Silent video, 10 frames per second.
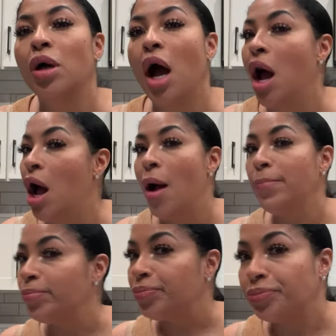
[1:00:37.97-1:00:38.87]
um,
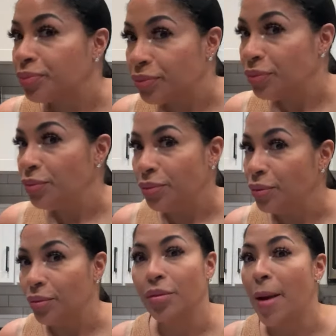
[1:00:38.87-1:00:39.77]

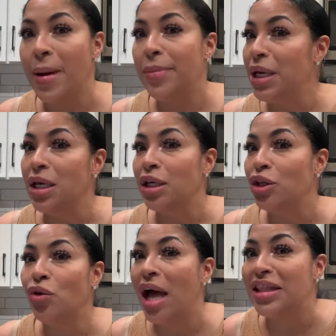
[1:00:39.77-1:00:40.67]
baby,
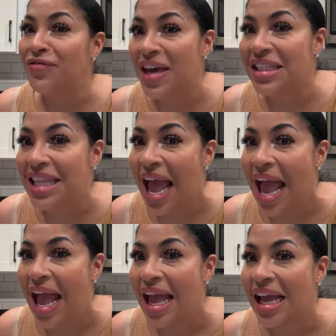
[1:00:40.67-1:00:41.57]
you gonna have to fix
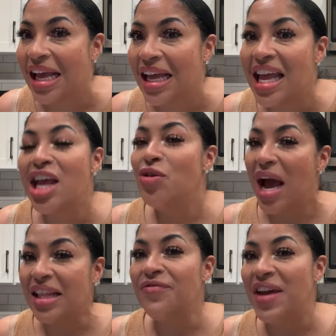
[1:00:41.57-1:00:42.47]
that. You
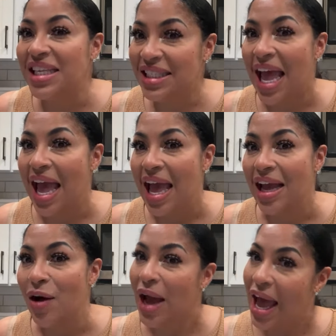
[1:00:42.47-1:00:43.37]
got to fix that,
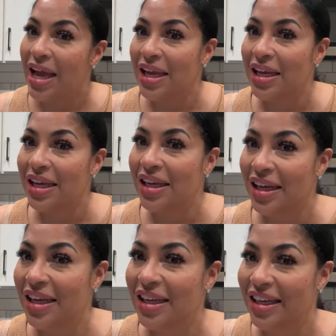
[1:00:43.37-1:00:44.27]
okay?